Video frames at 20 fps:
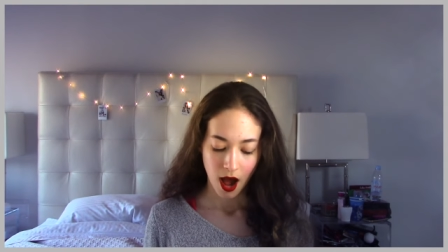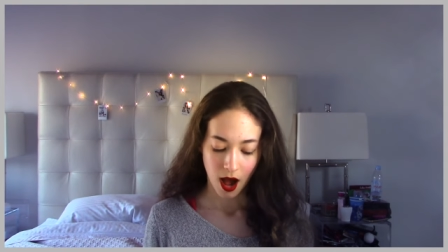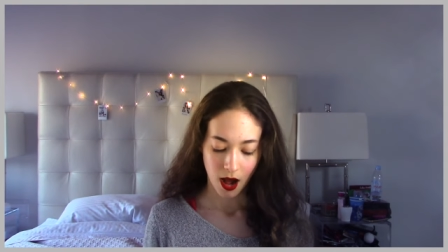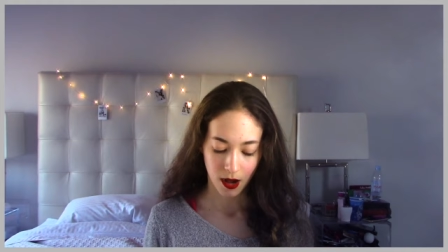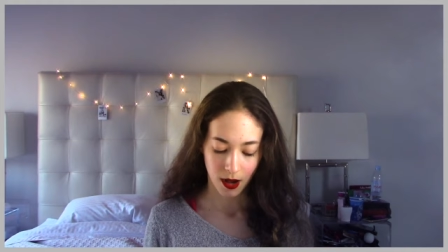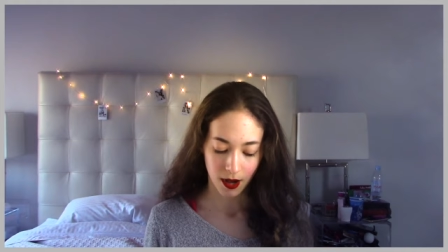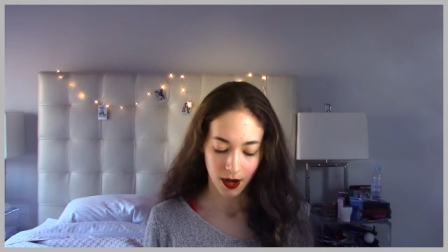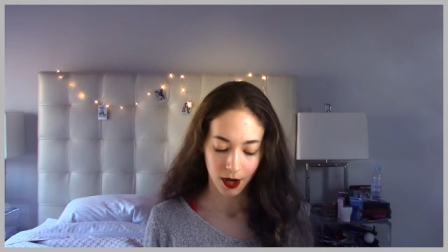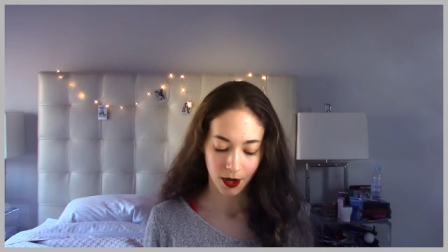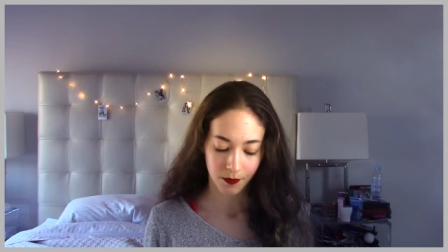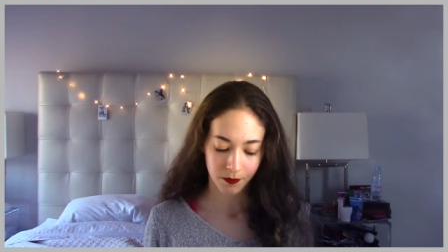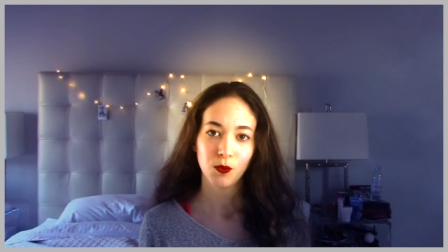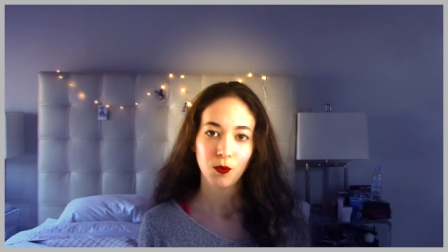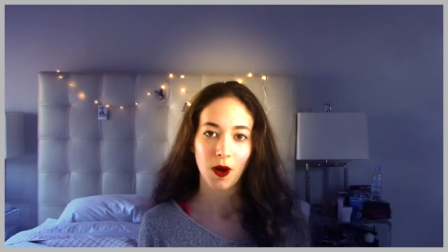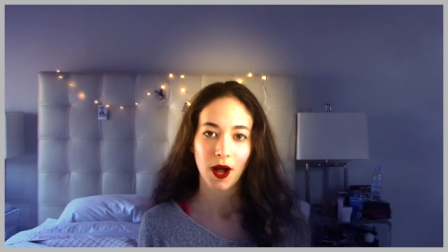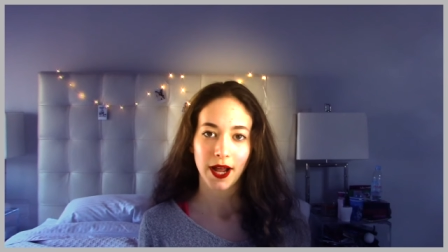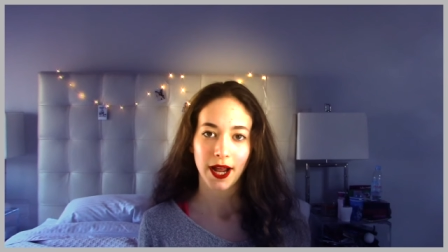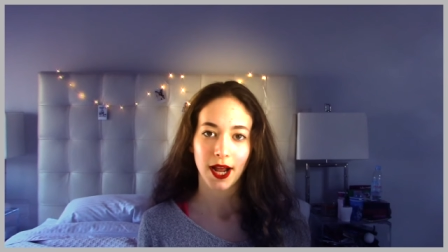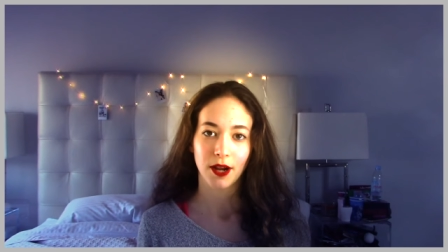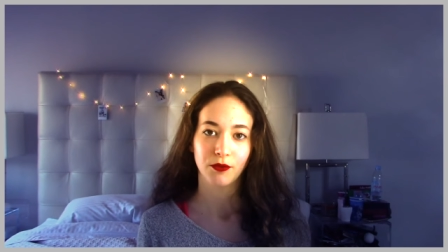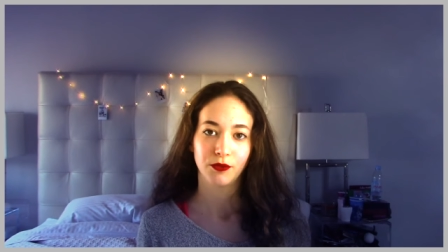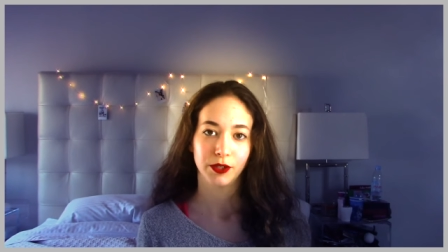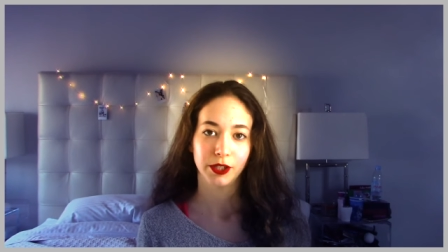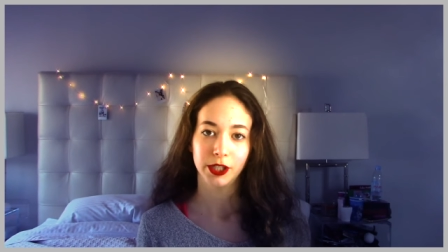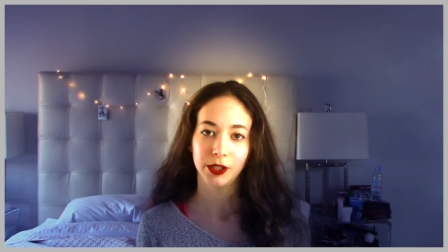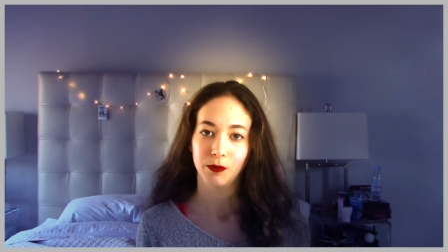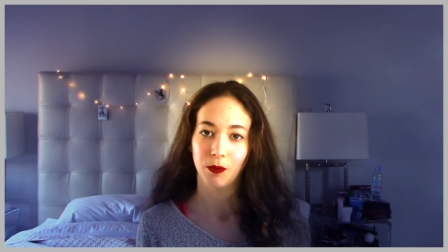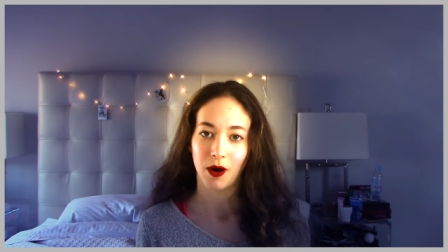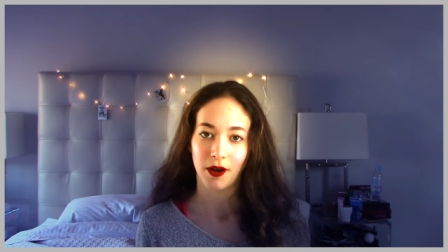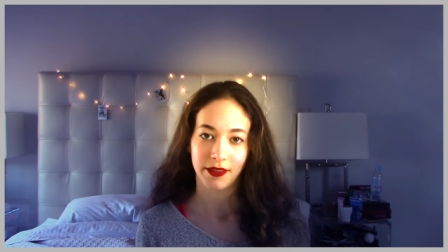um, why I
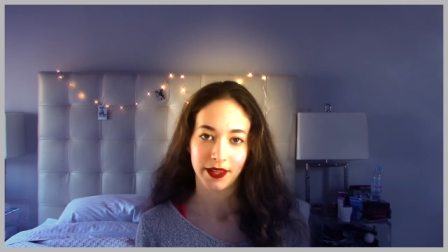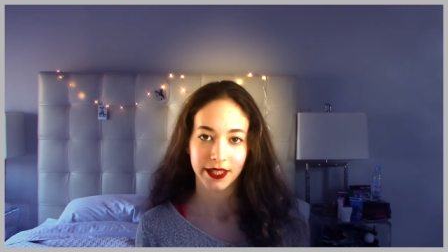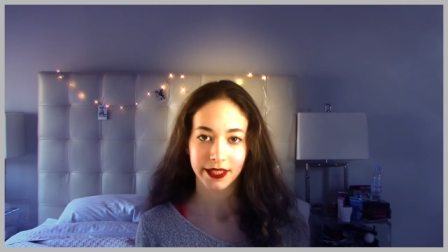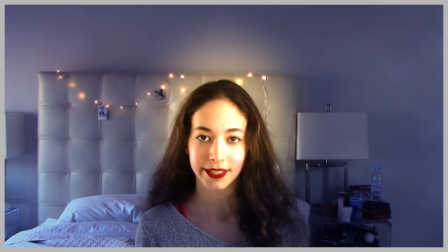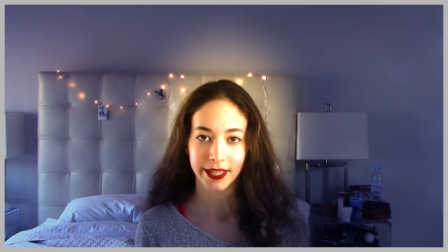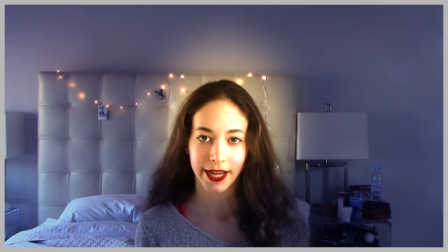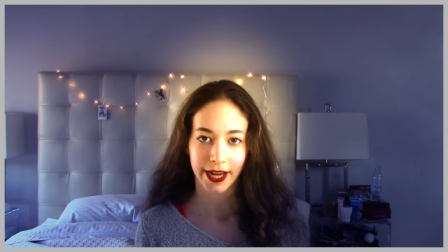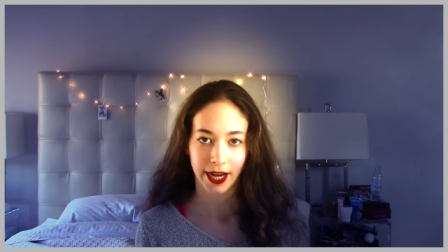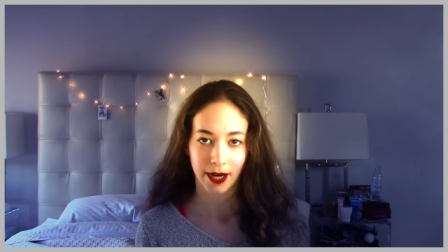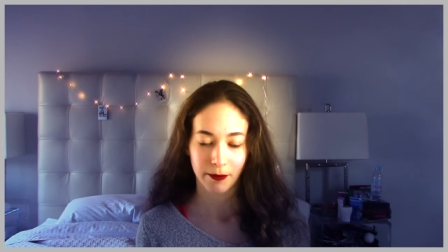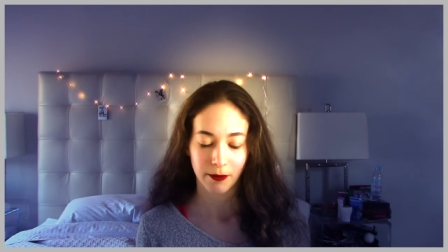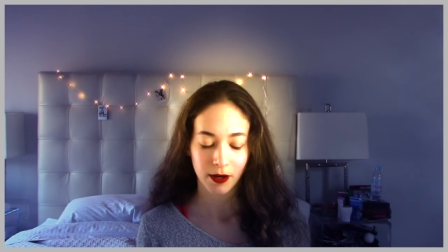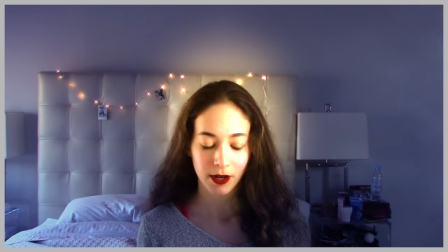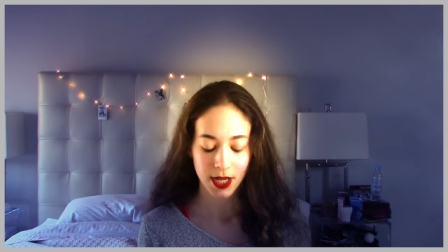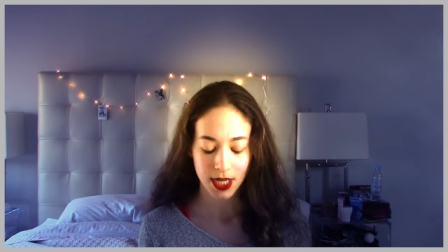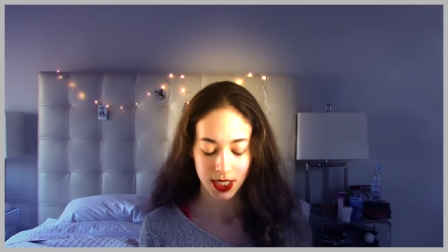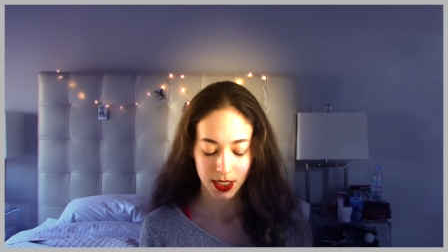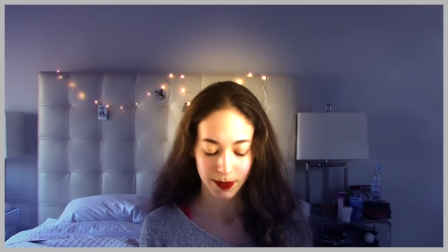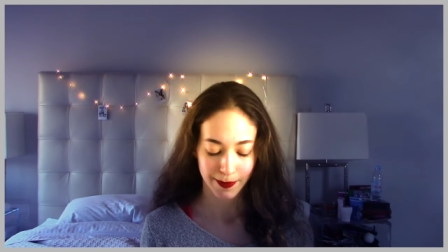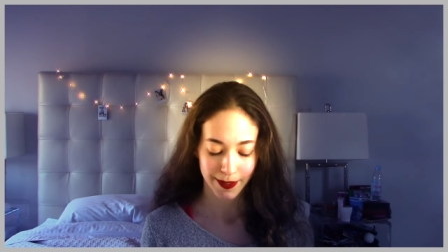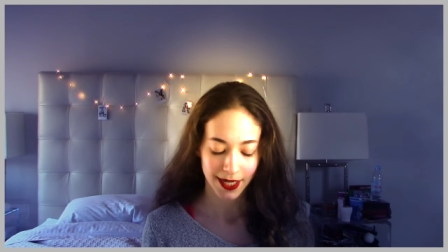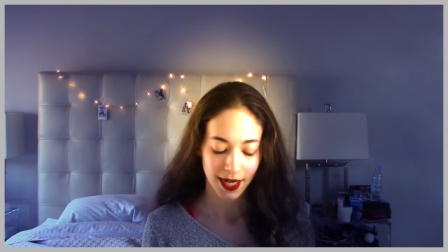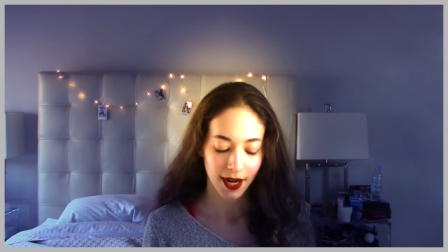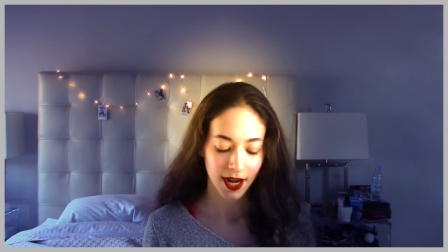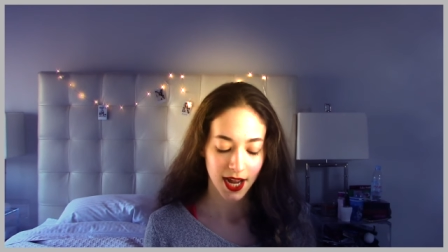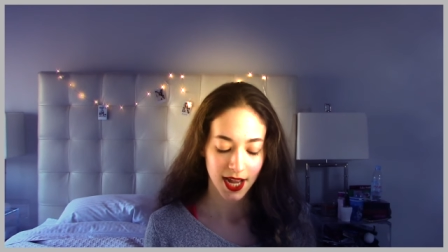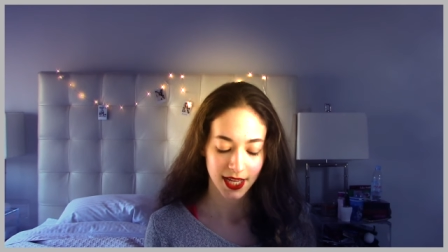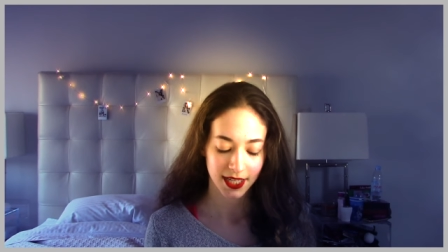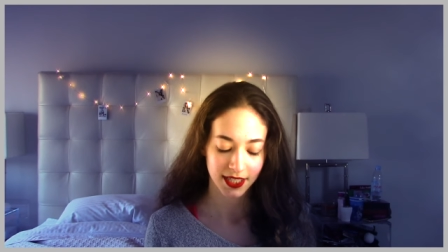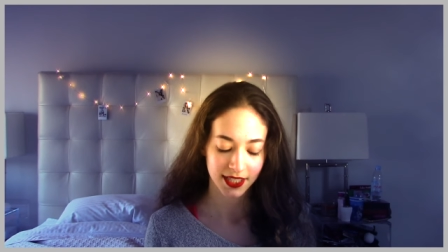really want this camera is
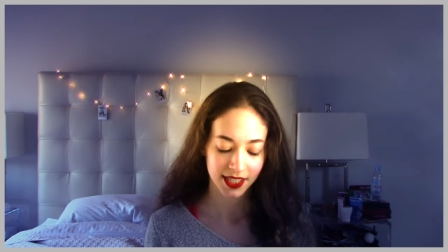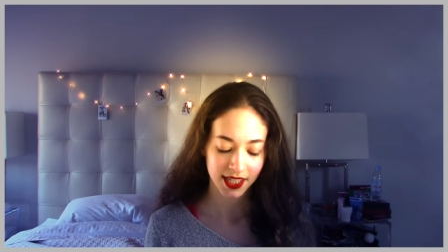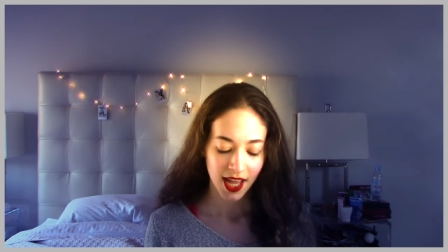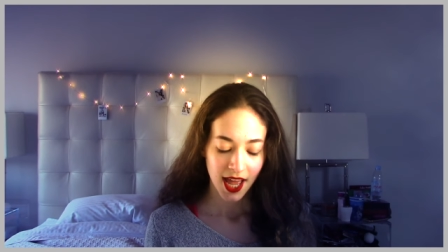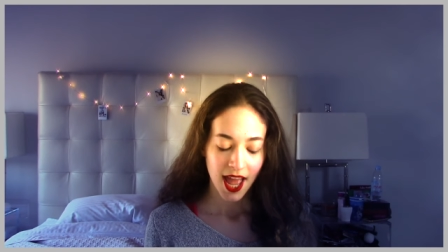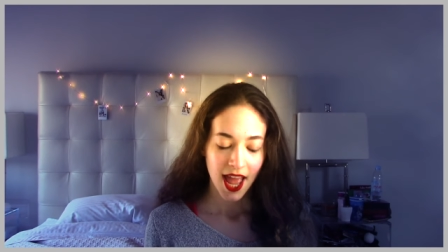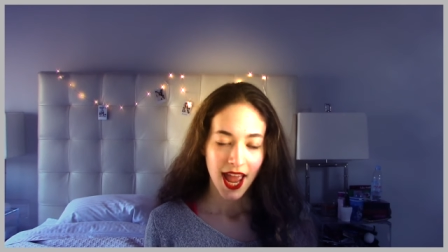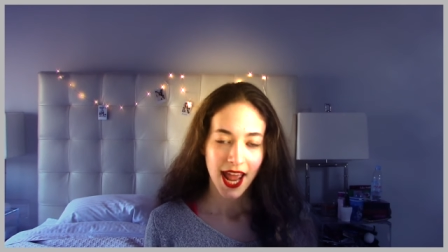because